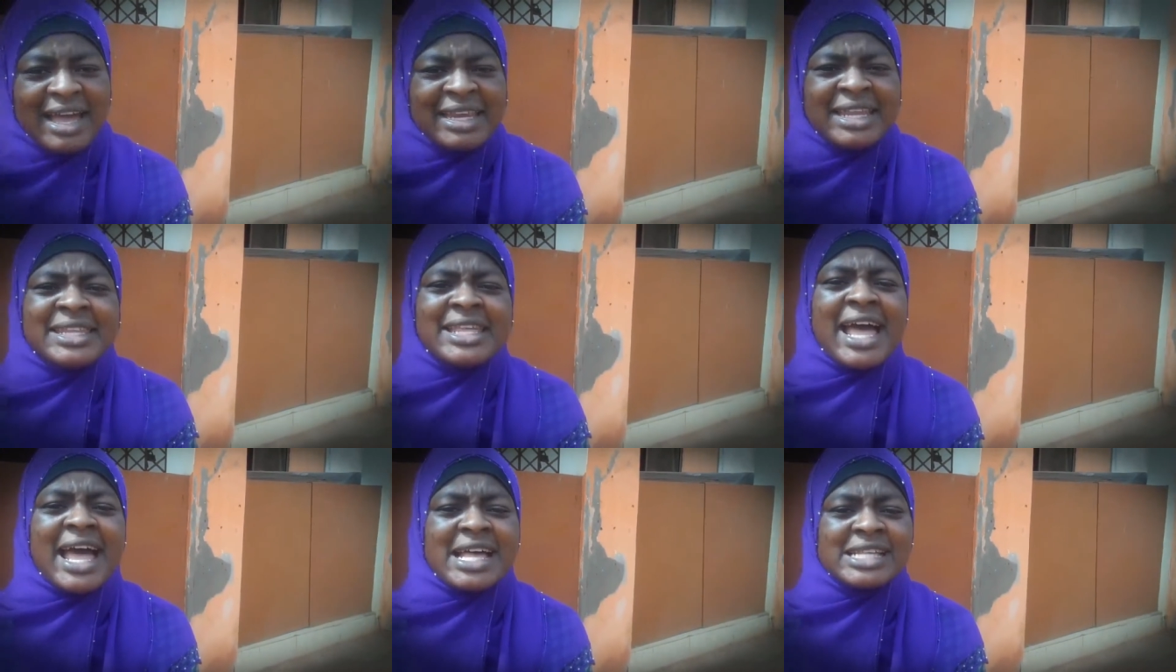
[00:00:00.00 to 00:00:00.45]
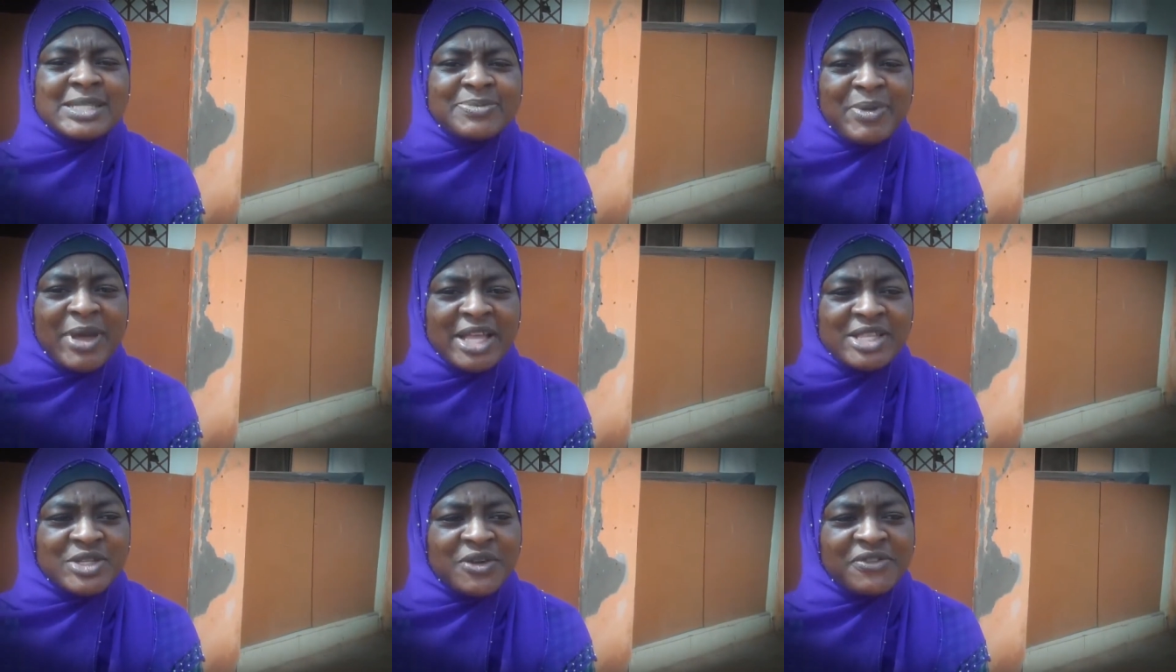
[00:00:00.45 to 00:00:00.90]
Another
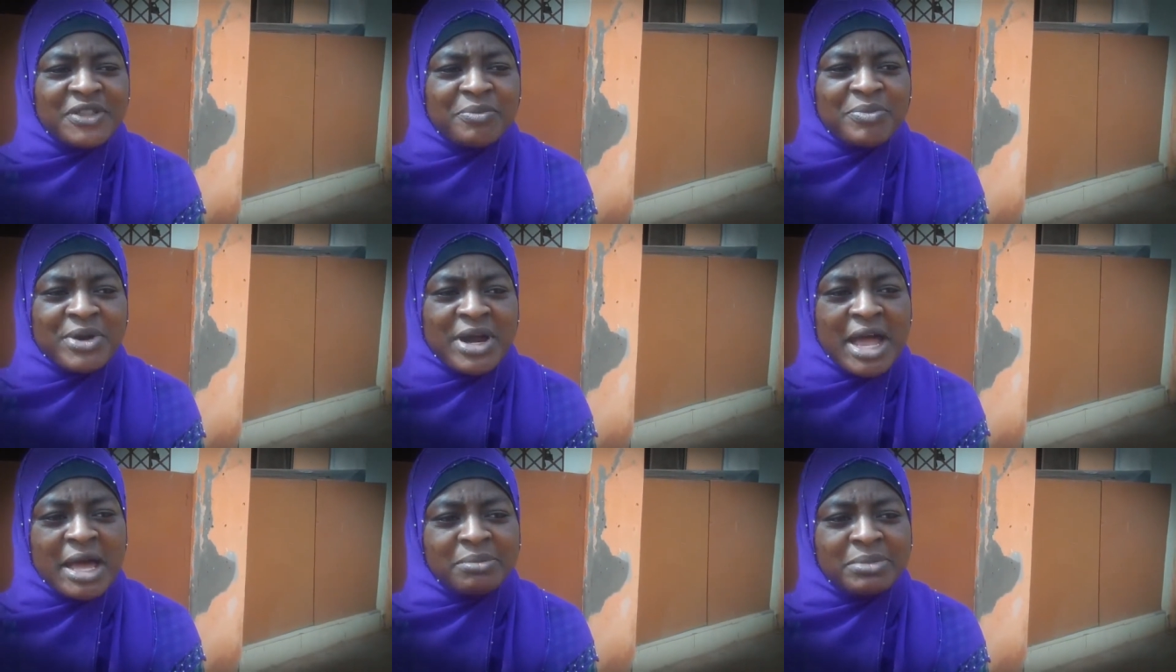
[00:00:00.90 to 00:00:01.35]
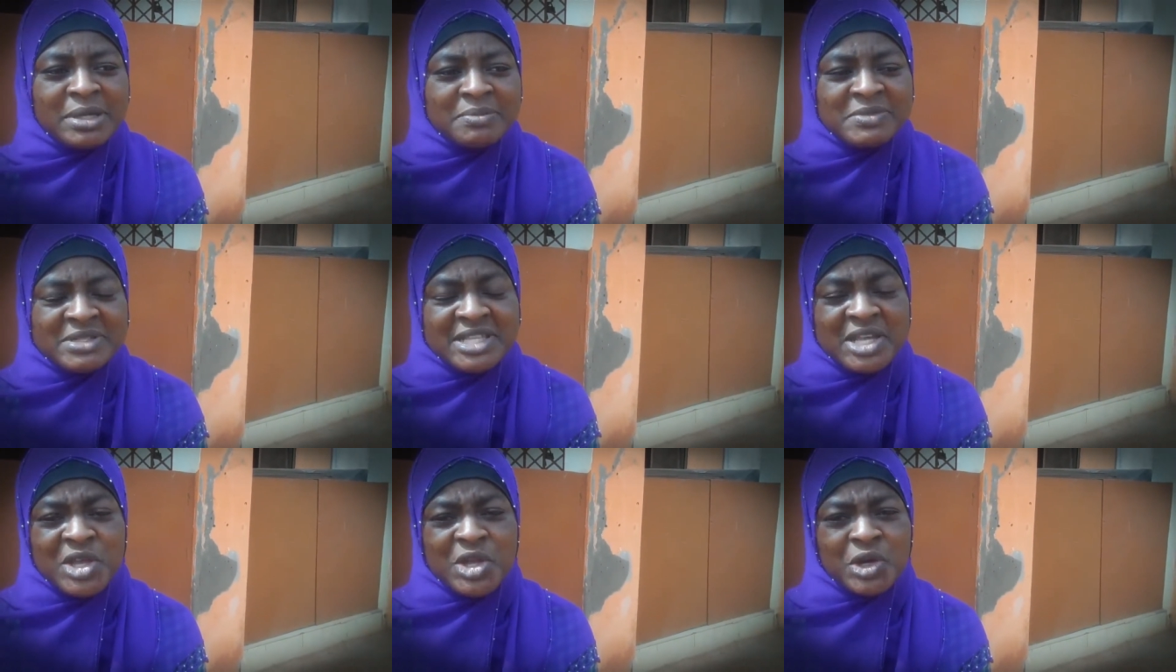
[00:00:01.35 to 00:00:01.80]
aspect of the
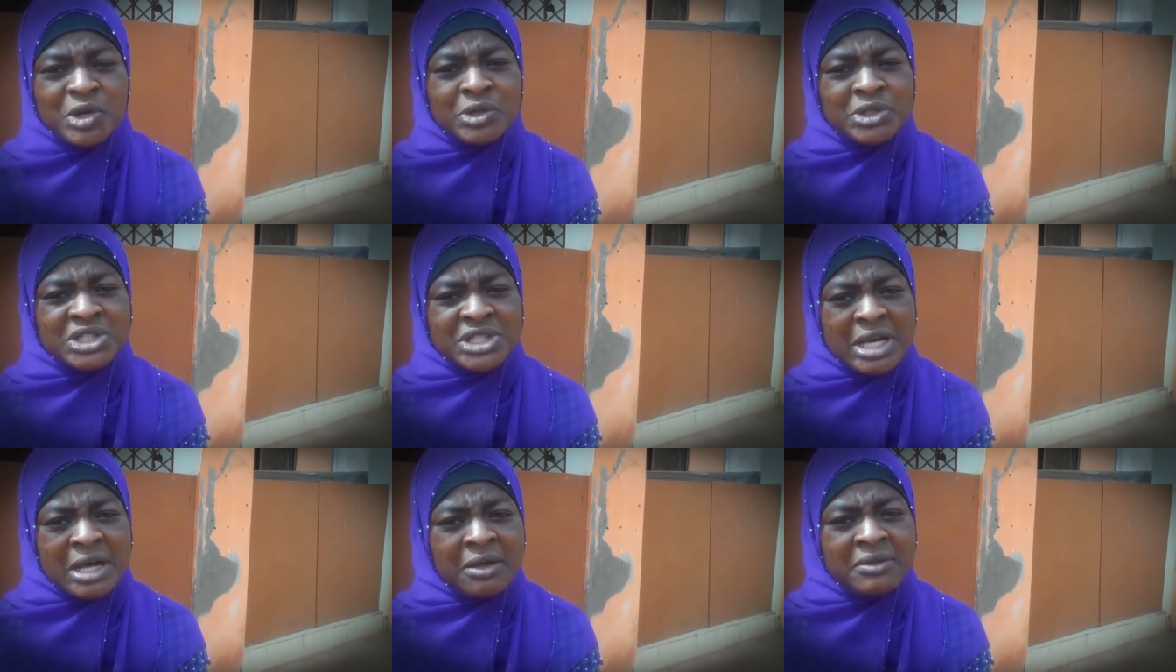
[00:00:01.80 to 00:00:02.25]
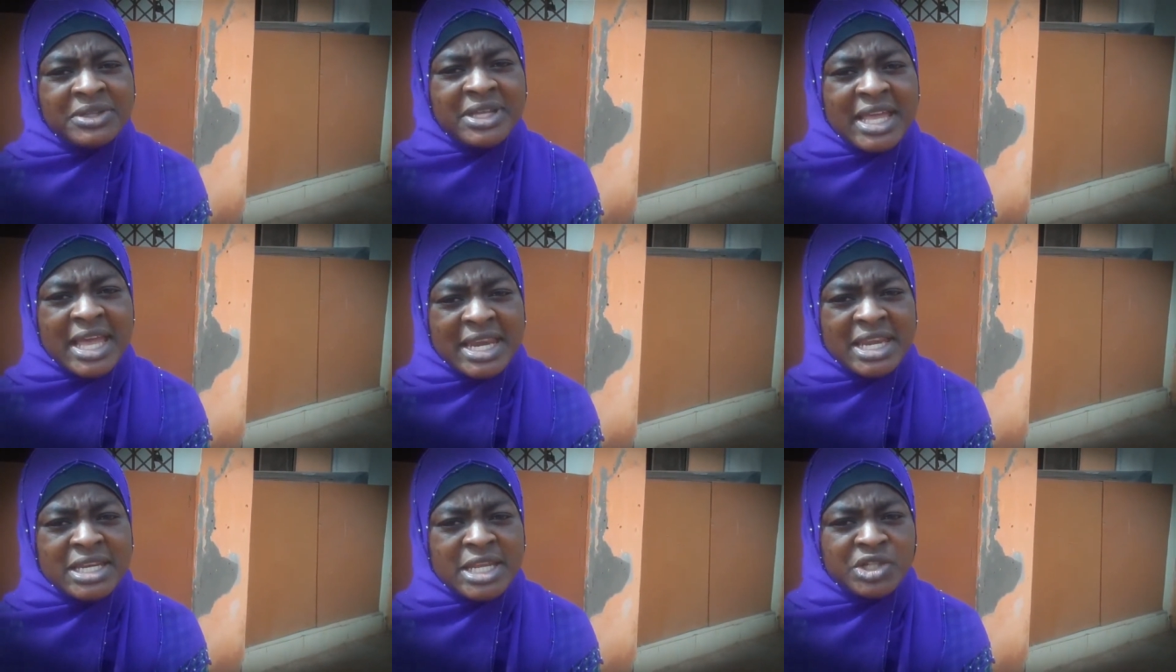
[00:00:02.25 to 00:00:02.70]
problem is the girl child
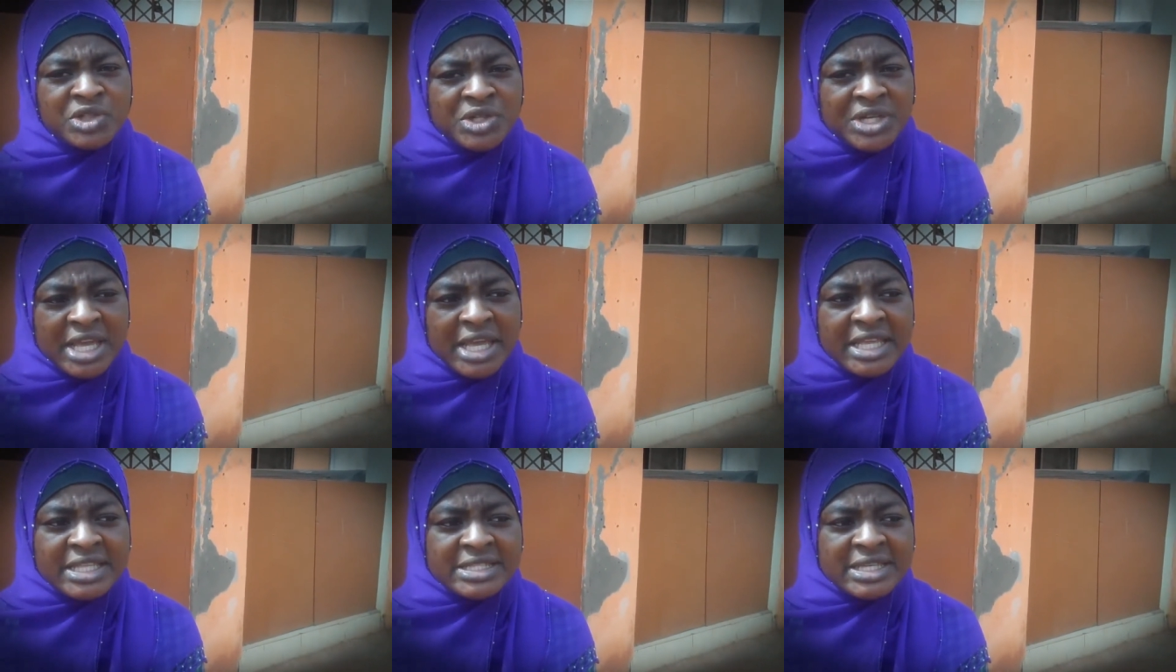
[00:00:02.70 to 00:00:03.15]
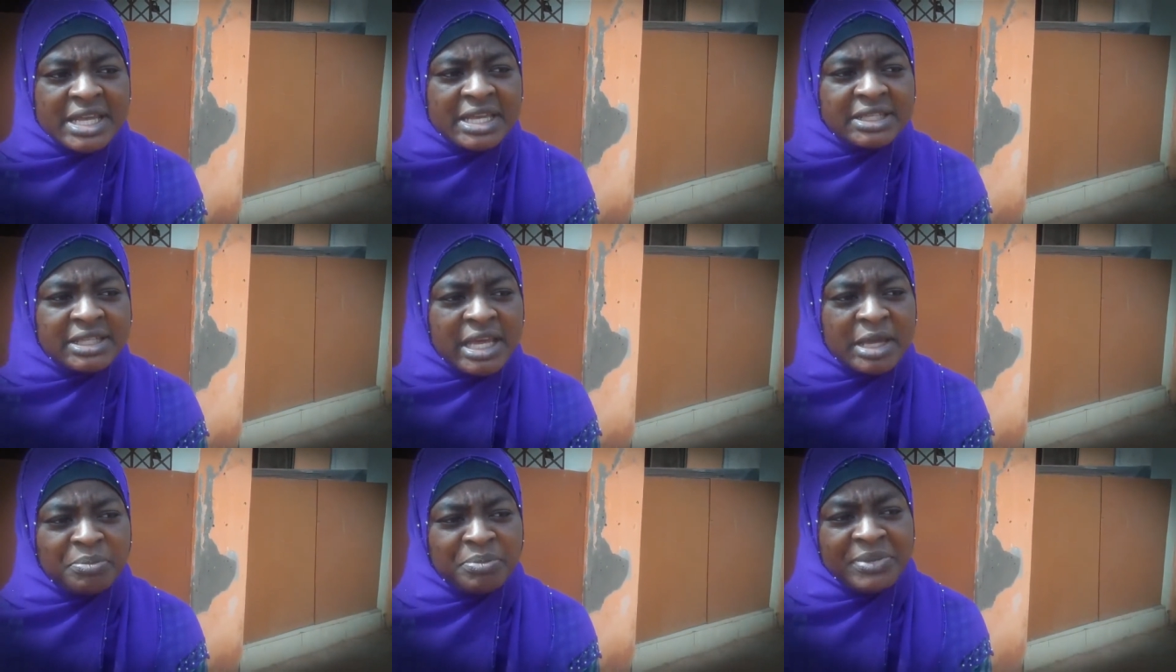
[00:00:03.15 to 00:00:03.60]
getting
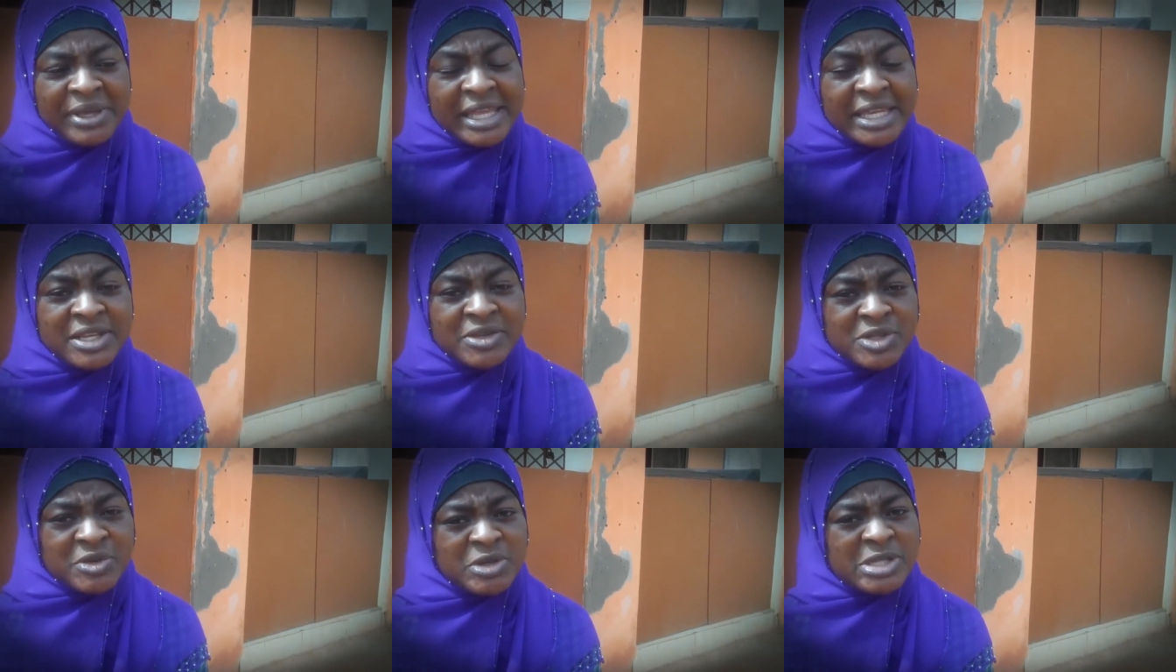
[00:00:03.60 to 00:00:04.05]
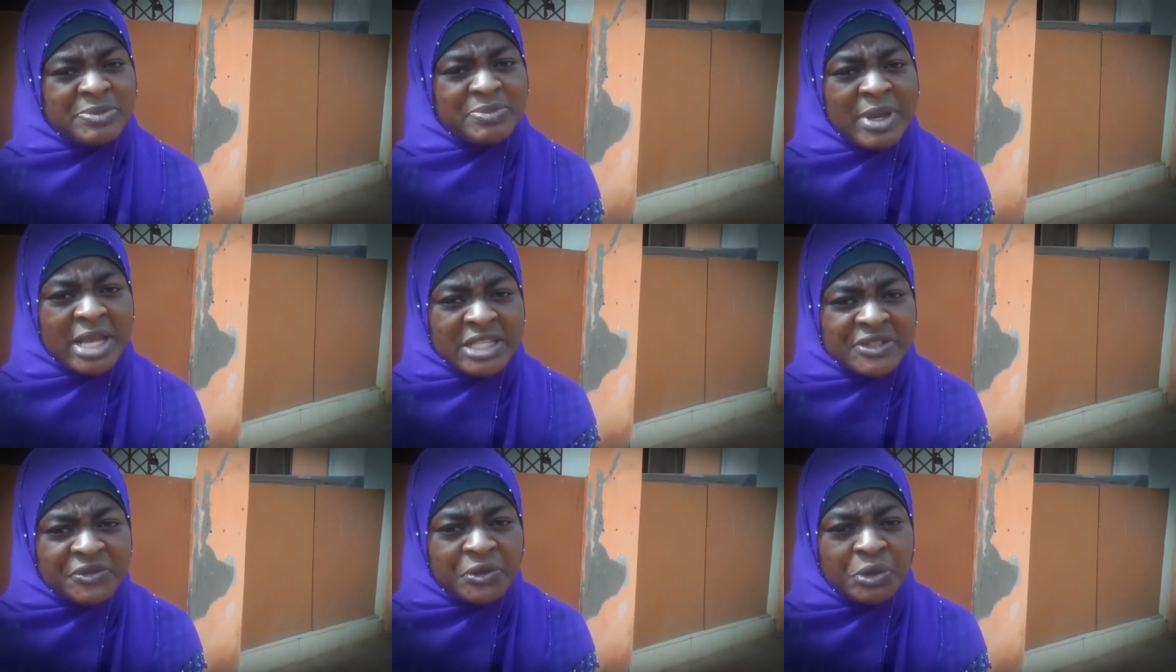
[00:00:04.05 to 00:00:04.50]
educated and being
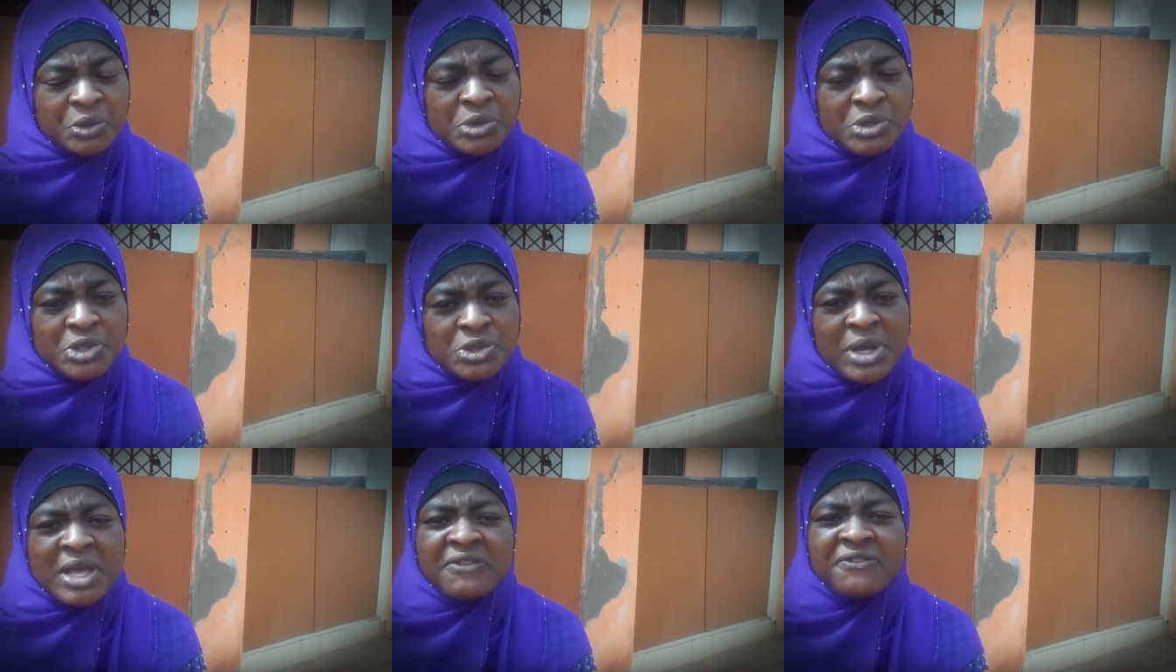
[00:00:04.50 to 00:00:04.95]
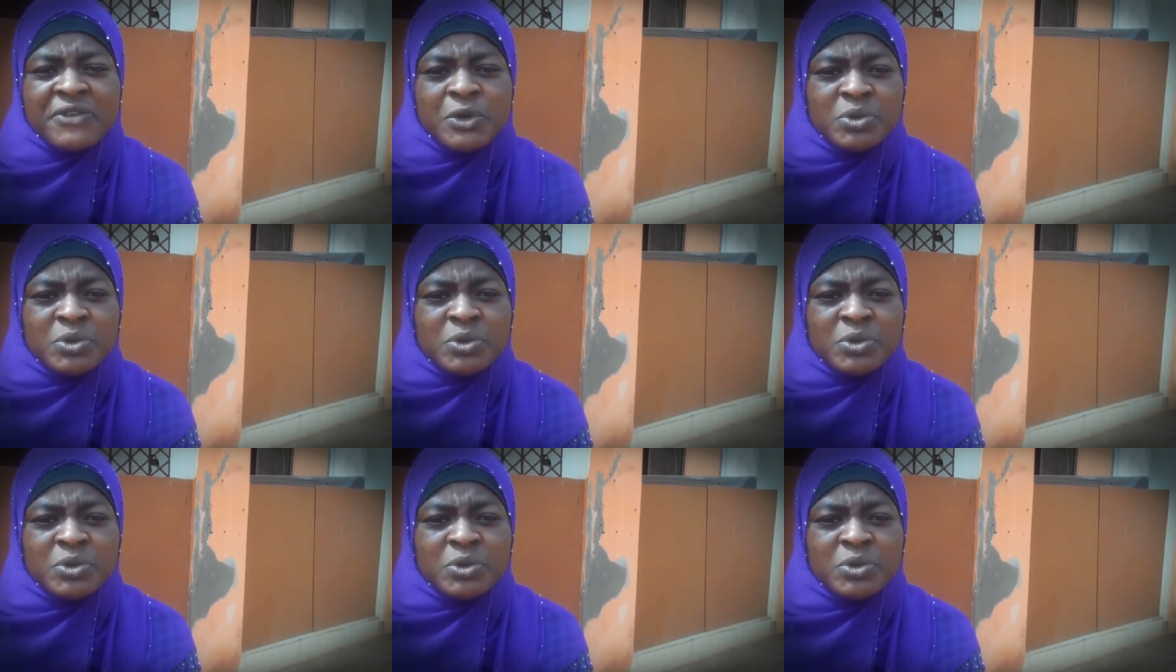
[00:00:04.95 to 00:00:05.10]
disrespectful to her